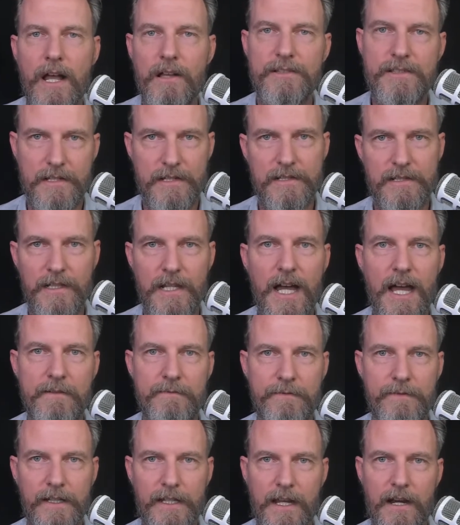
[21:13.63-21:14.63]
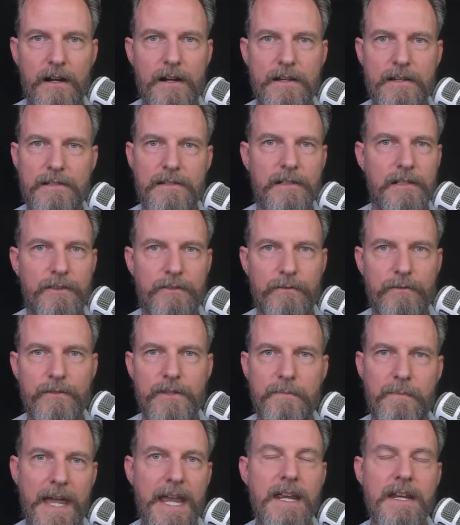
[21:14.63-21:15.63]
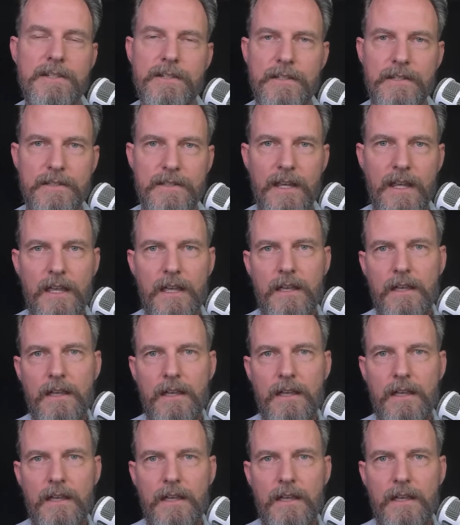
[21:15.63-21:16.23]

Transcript: else's life vicariously through the pages,